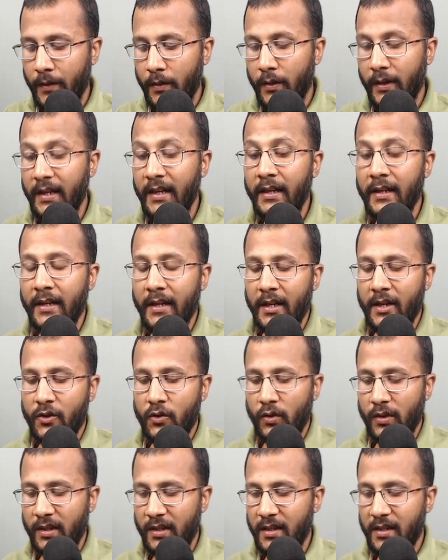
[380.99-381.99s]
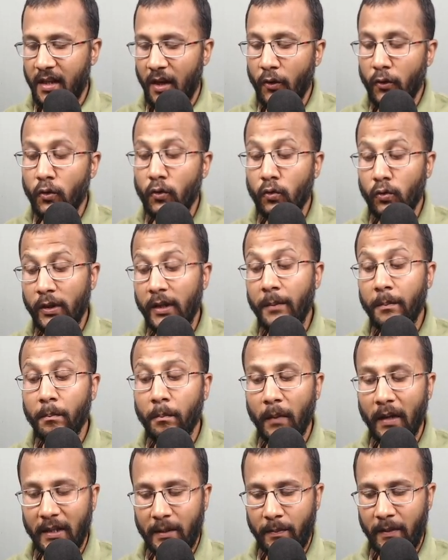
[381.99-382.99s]
Okay, so this is how you do the
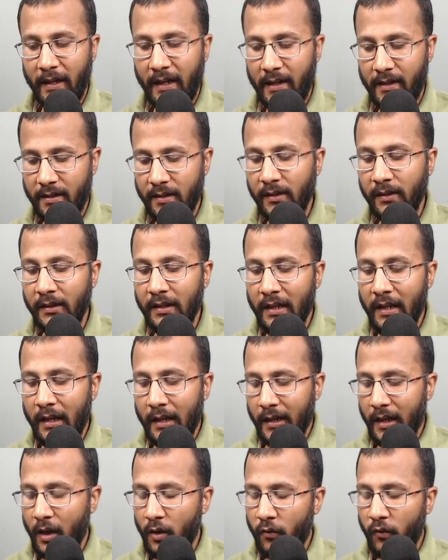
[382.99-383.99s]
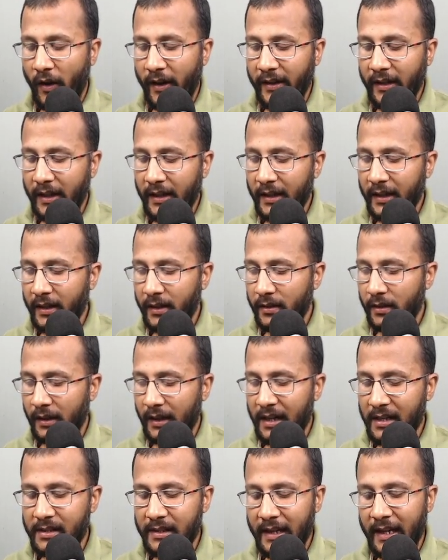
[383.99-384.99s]
multiplication. Now finally the
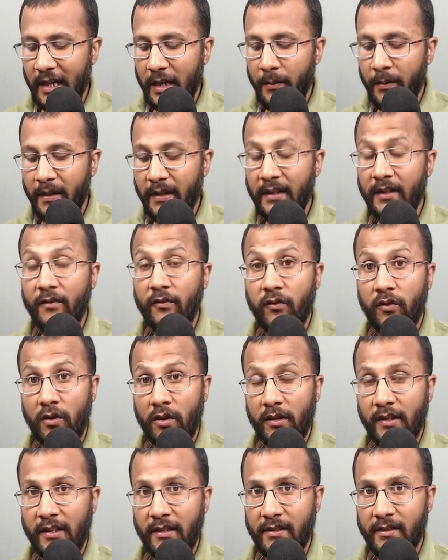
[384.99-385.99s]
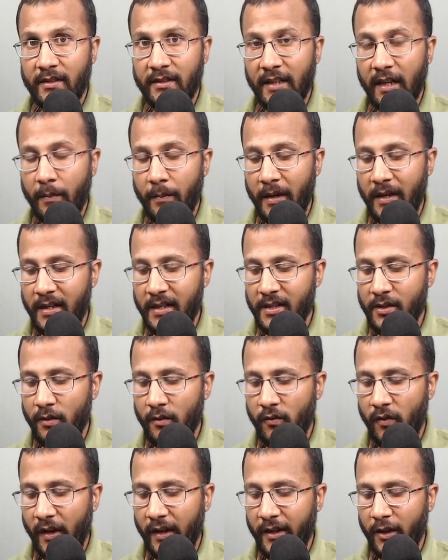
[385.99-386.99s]
last element for the resultant matrix
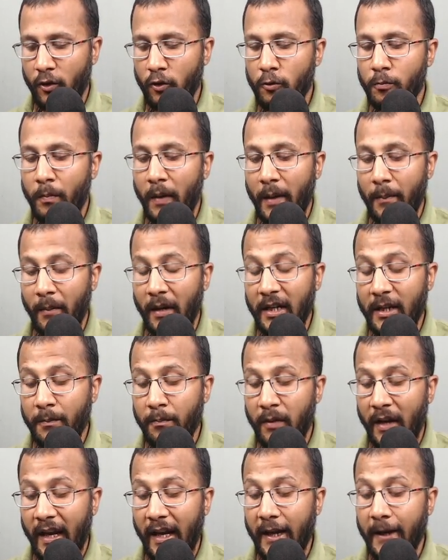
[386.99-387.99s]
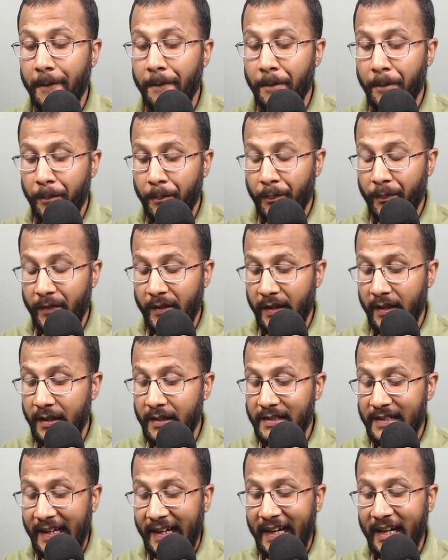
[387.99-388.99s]
you'll find out by multiplying
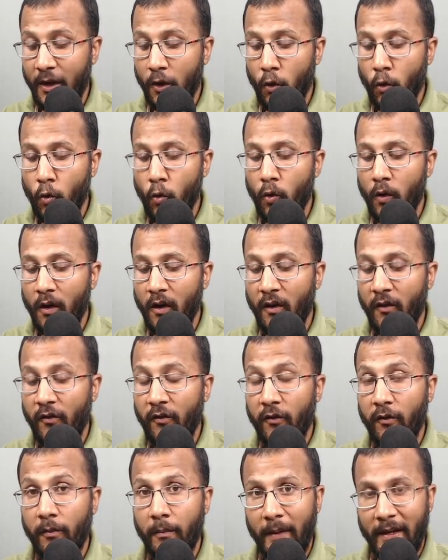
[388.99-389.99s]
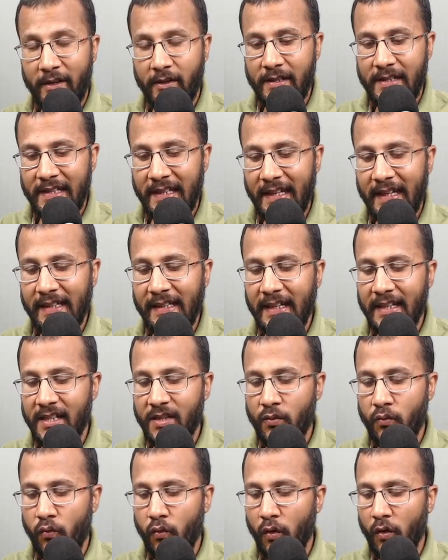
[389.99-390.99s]
the second row of matrix A, that
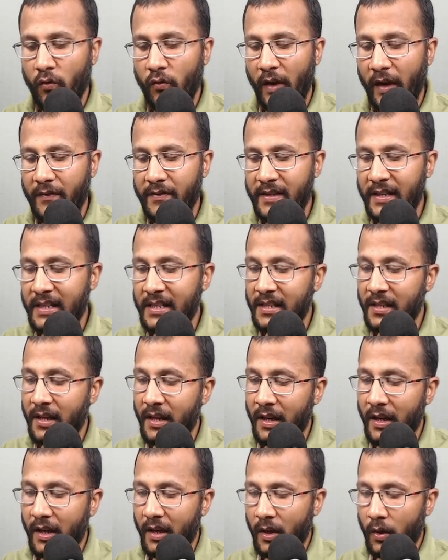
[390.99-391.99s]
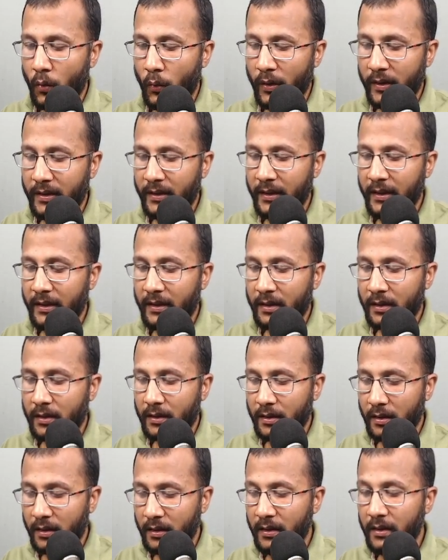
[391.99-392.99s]
is 4 5 6, with the
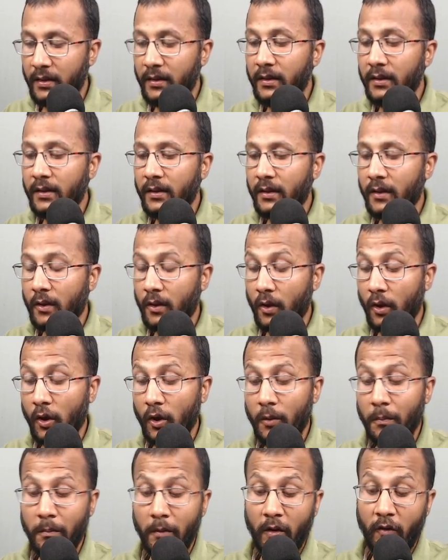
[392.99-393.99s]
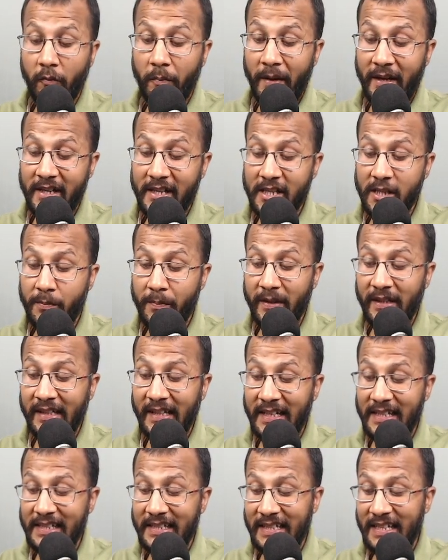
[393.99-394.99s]
third column of matrix B,
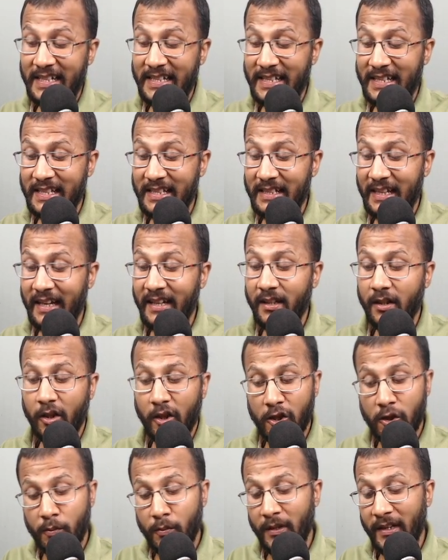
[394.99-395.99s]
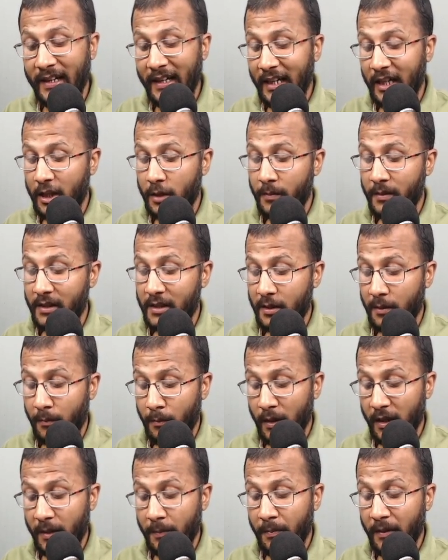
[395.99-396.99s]
that is 3 6 9. Corresponding elements are
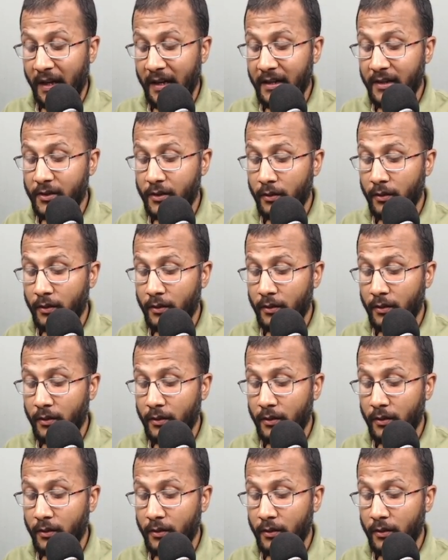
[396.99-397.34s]
multiplied.